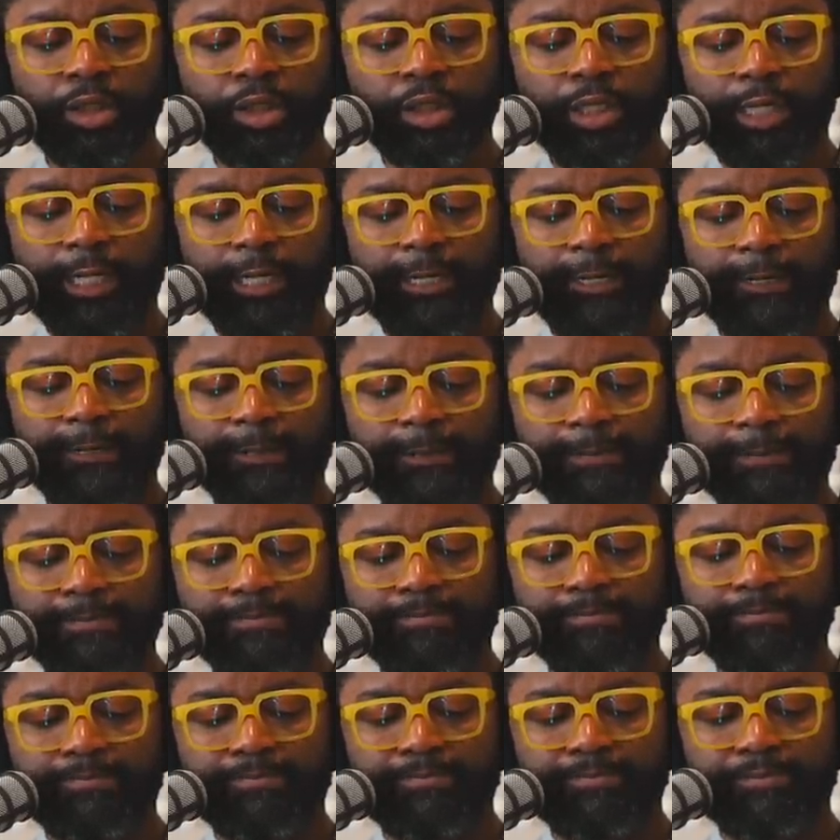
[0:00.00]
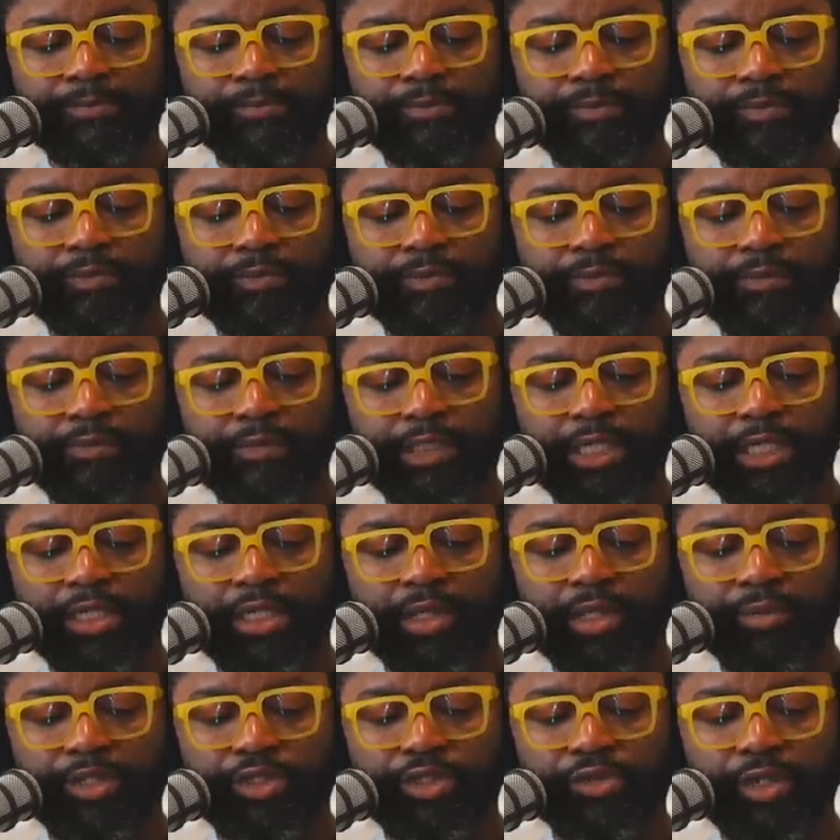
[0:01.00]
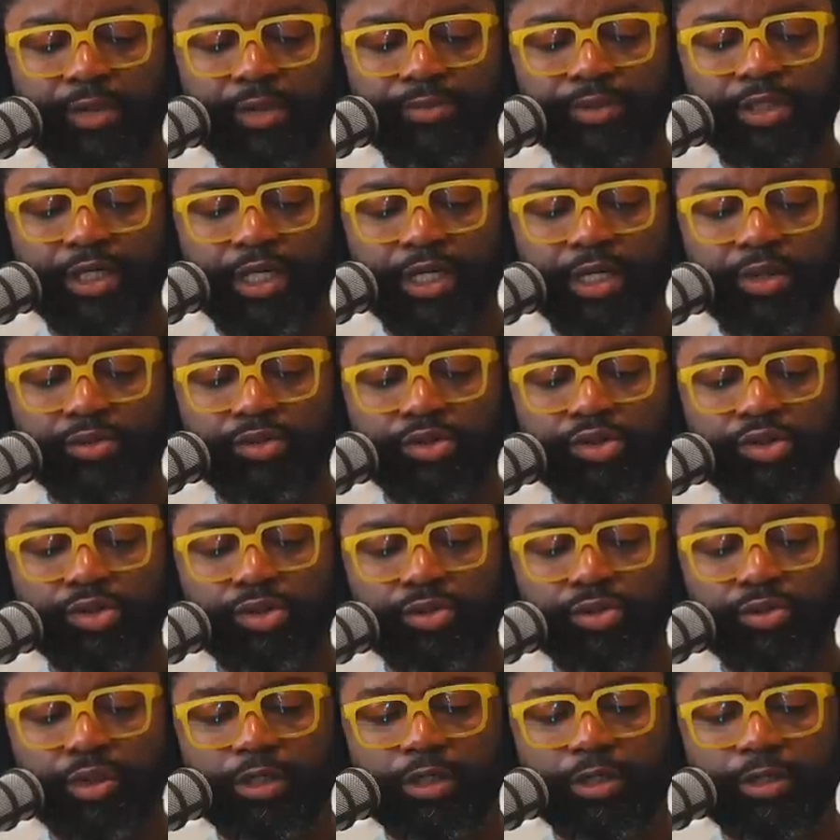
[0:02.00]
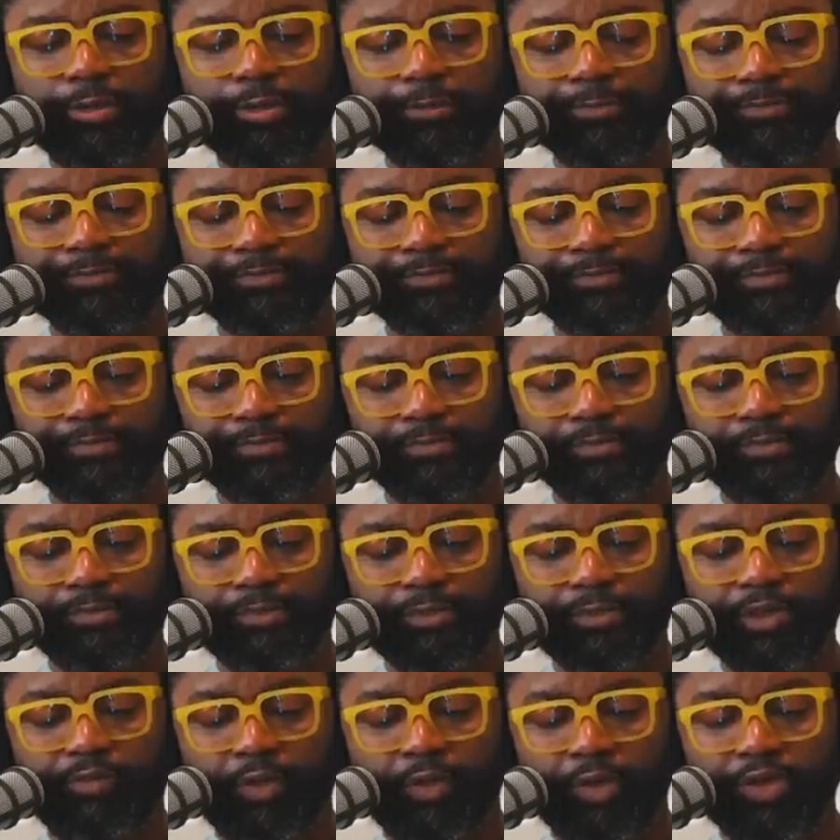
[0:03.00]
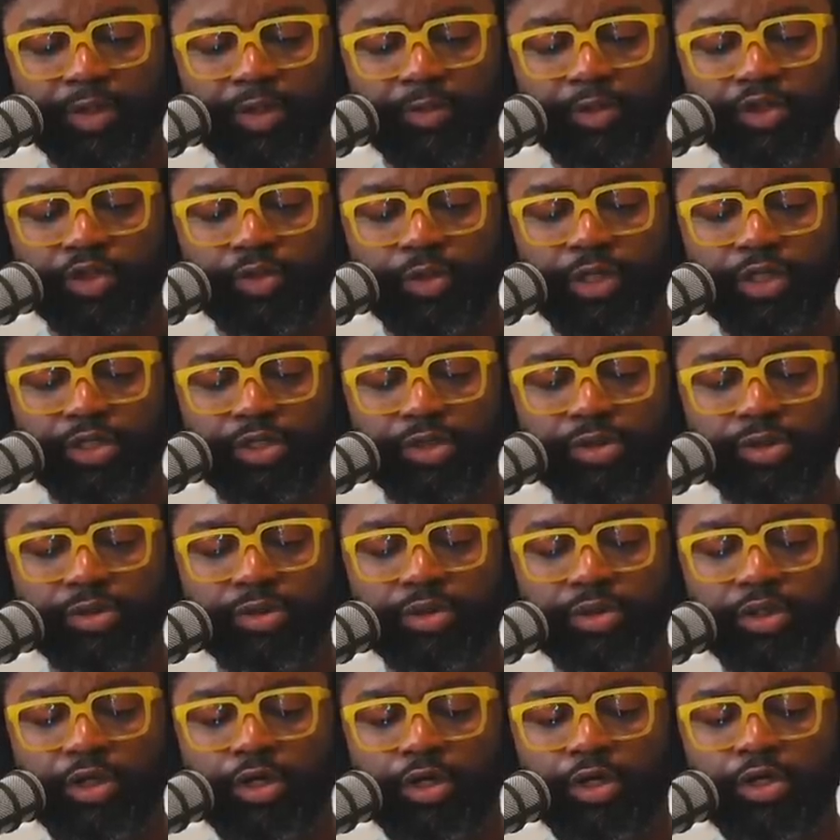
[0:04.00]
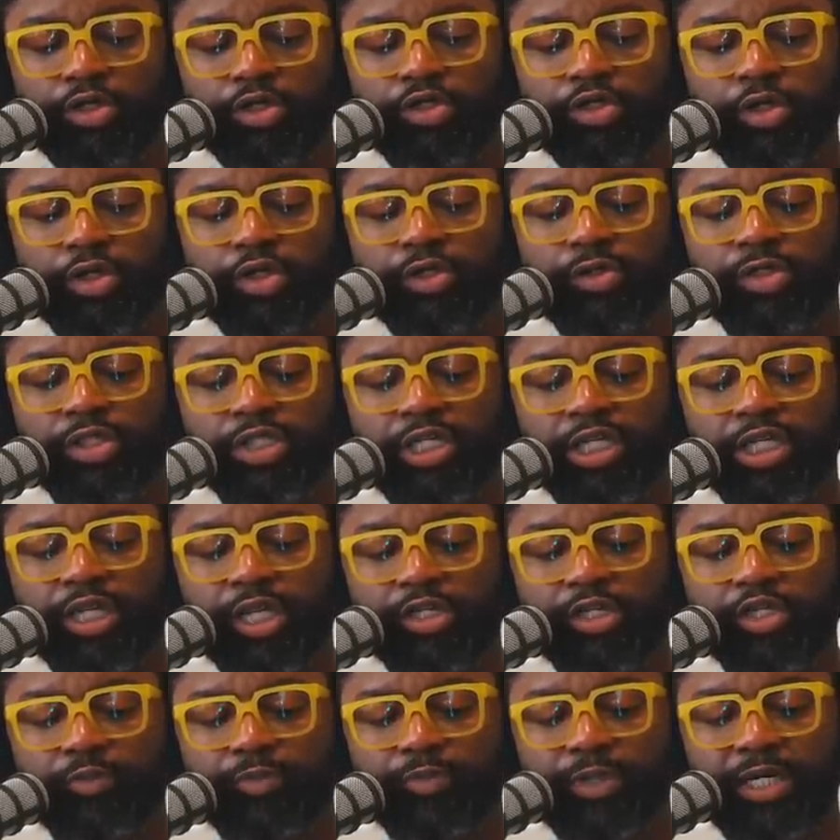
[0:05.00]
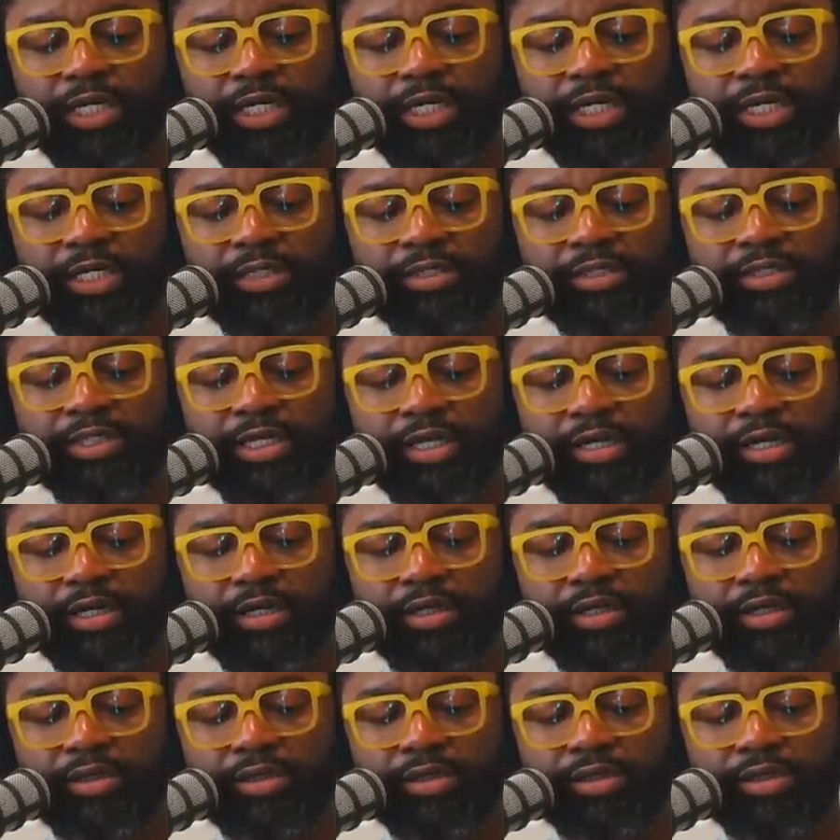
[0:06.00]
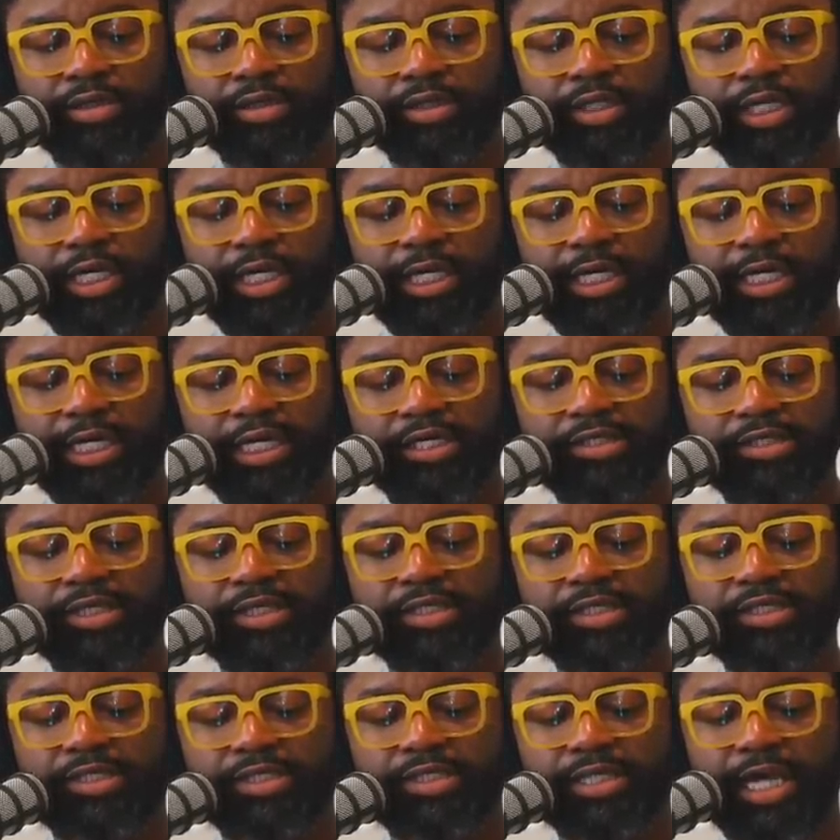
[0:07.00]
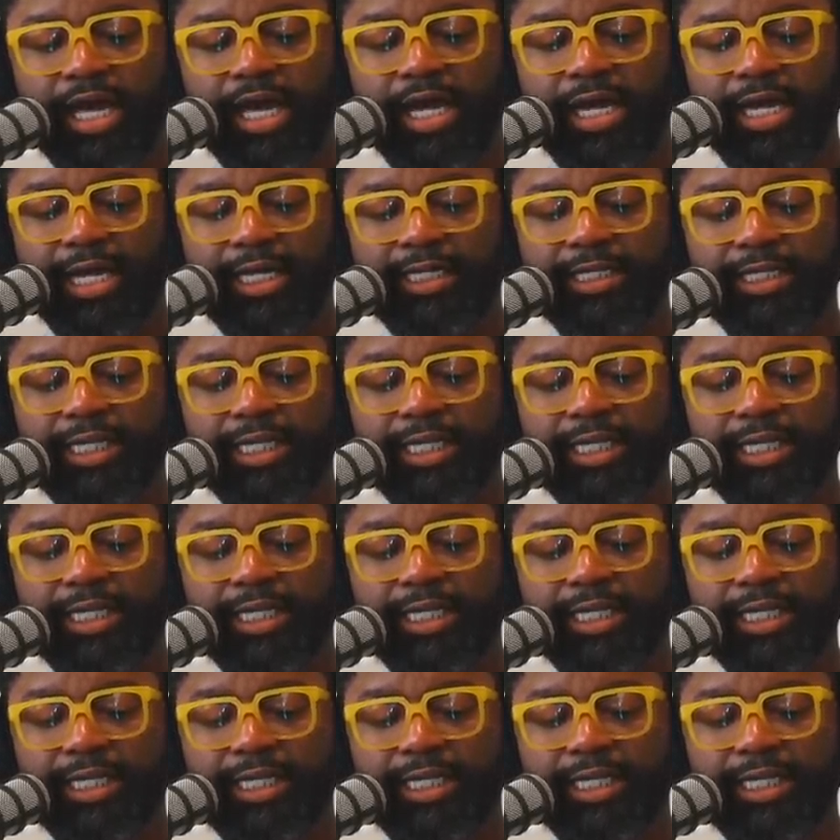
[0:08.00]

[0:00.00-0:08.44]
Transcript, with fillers: Um, let me drop down to uh, verse number twenty-two. So you see that speaking in tongues is a sign,